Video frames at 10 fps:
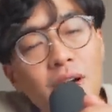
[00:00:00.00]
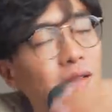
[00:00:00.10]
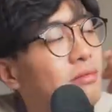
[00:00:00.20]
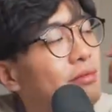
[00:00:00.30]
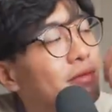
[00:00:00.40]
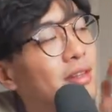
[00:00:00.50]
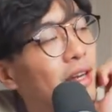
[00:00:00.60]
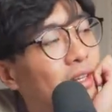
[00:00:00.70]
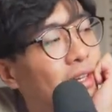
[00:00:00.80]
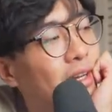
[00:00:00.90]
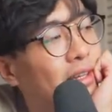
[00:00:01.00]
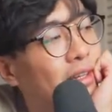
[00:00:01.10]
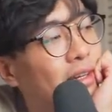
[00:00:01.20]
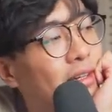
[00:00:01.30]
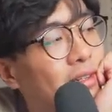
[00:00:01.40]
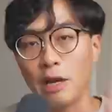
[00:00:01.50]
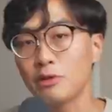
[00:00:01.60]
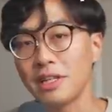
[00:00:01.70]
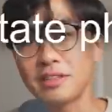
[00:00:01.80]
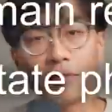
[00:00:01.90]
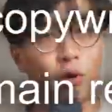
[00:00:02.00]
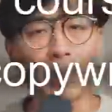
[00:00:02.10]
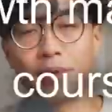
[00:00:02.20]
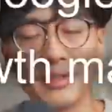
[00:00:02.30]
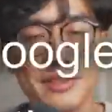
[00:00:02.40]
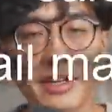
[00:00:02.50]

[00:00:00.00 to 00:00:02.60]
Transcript: Oh, how did that get there? Here's a list of great business